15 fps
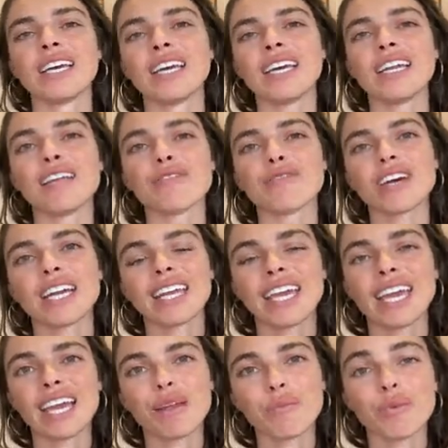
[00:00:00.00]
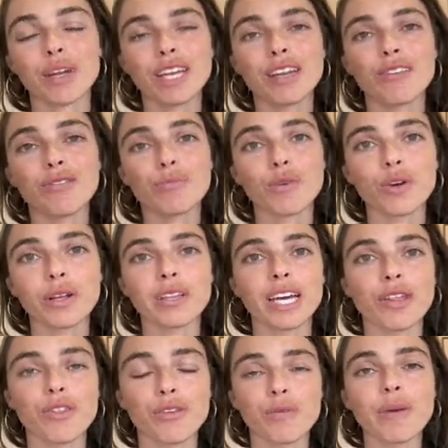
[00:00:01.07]
And if I can't bring in more
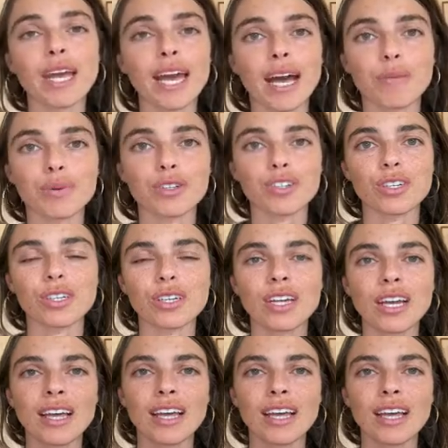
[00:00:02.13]
light through my aperture,